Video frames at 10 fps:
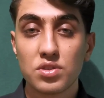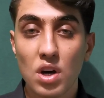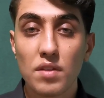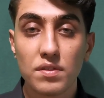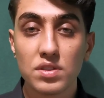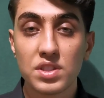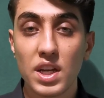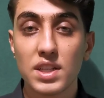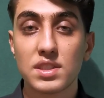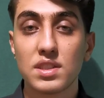TOEFL
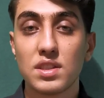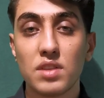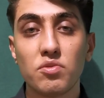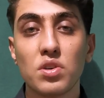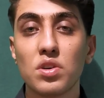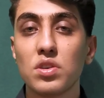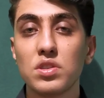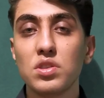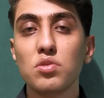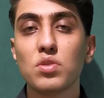test that
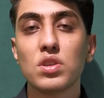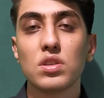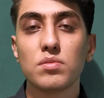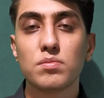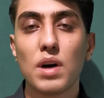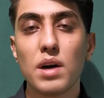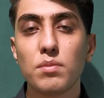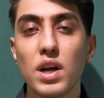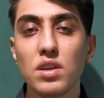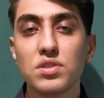
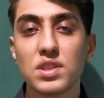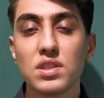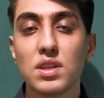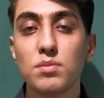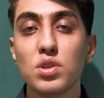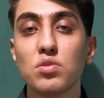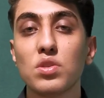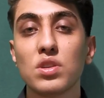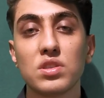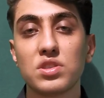by using them you
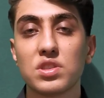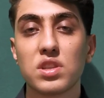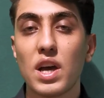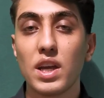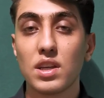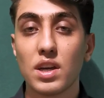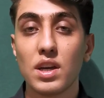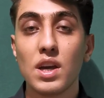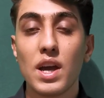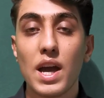will just
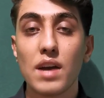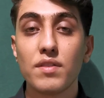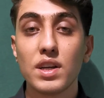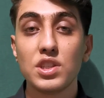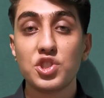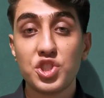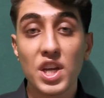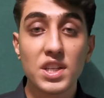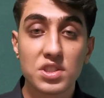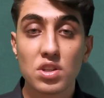have a
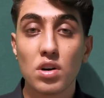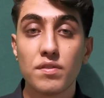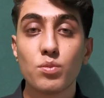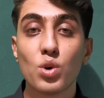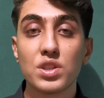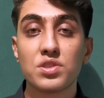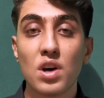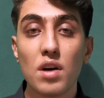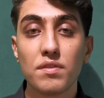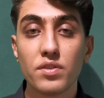gist of what
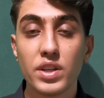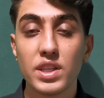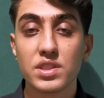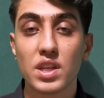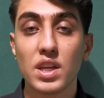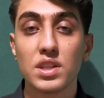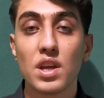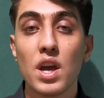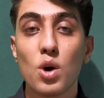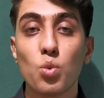TOEFL is and
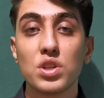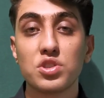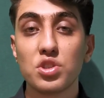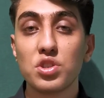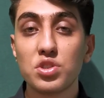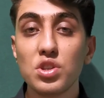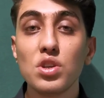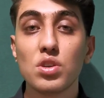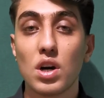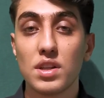what should you
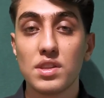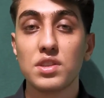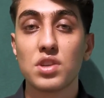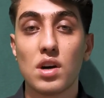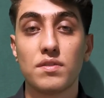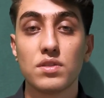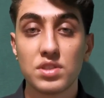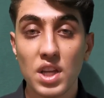do on the TOEFL